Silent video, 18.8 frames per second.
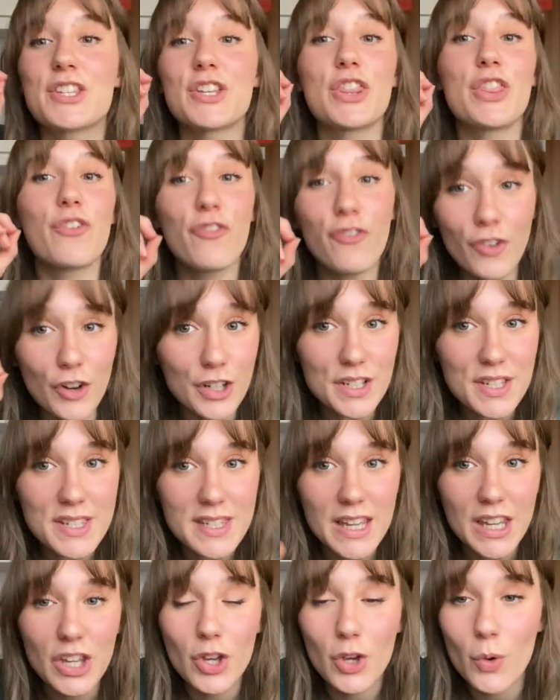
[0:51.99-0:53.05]
So the first
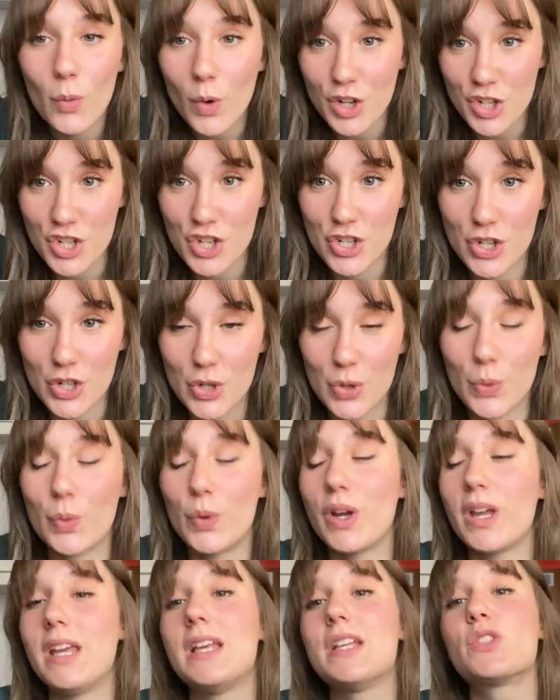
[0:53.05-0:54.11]
thing you want to do
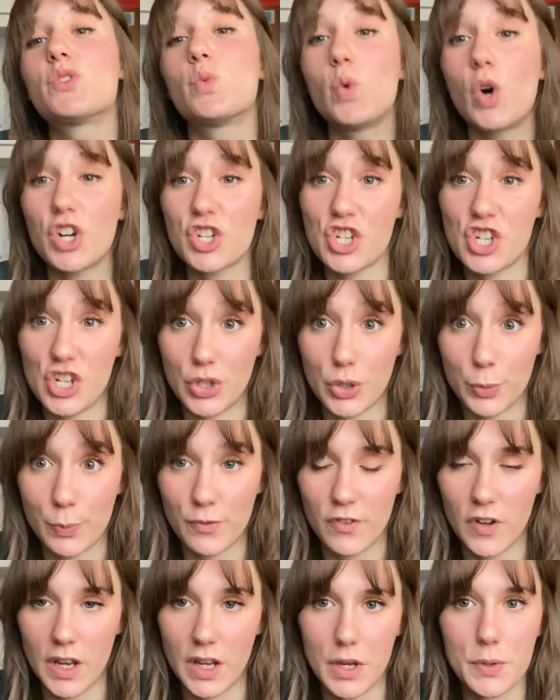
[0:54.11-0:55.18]
is watch YouTube
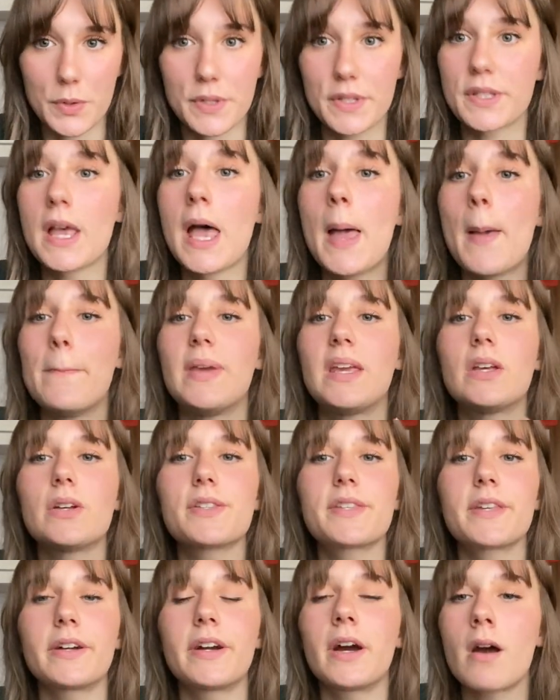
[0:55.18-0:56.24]
videos,
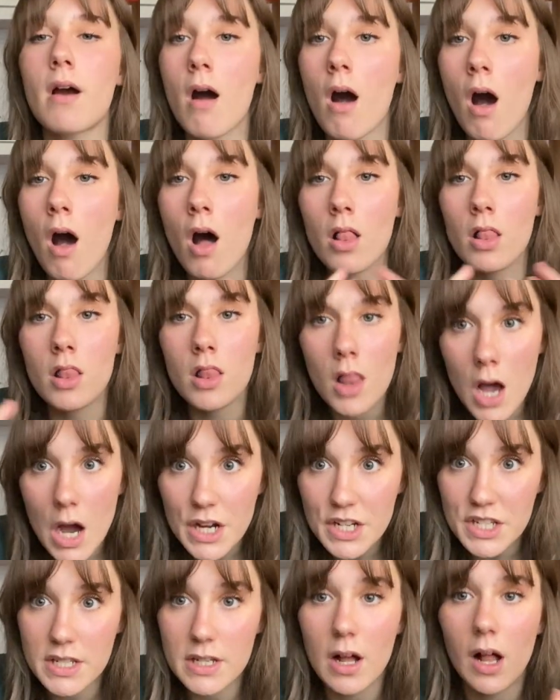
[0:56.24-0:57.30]
because there are
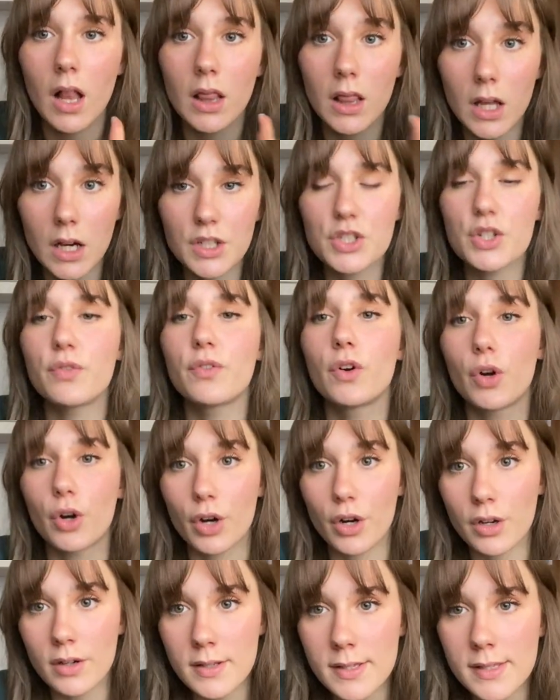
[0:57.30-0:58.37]
a lot of
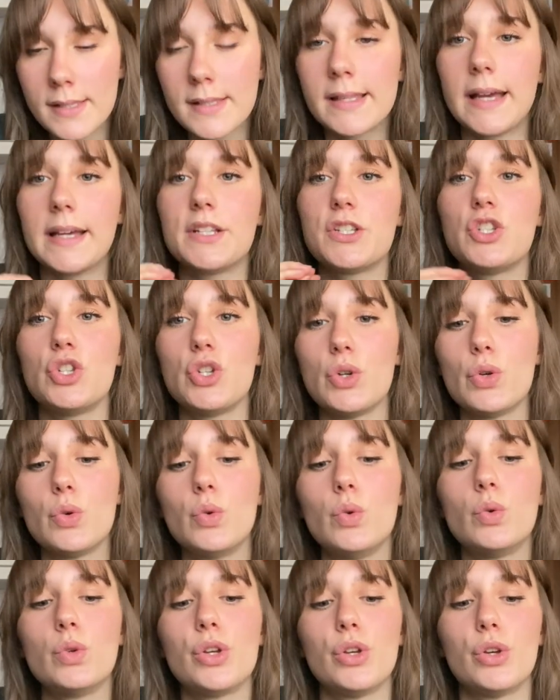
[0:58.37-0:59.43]
girls that
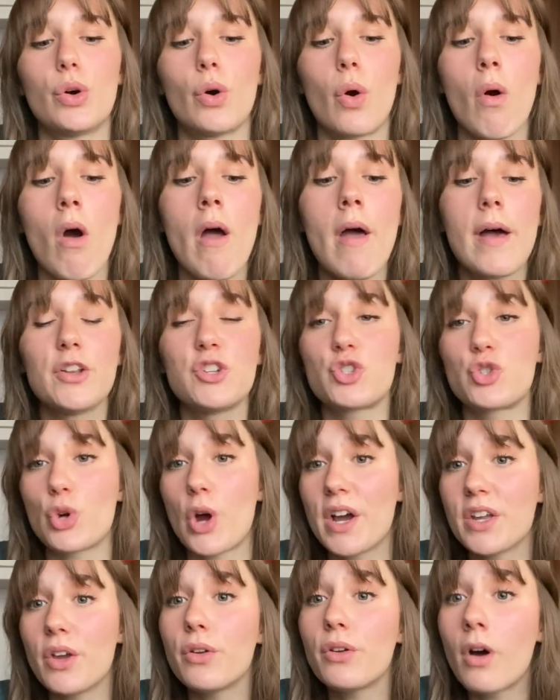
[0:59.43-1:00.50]
do, you know,
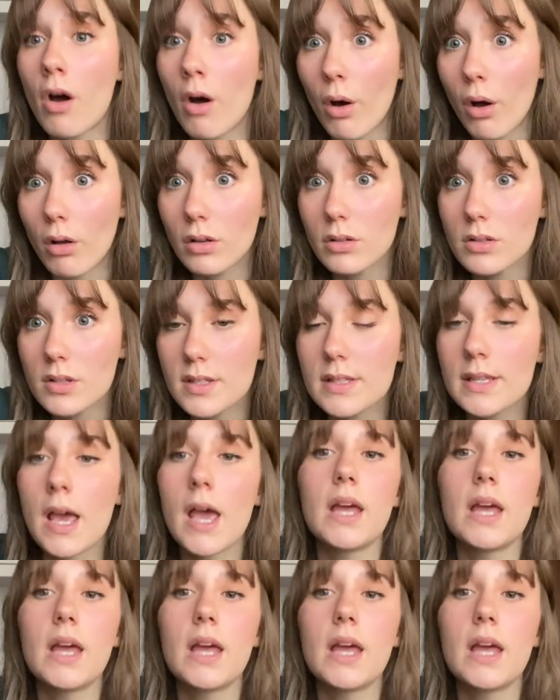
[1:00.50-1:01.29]
try on hauls,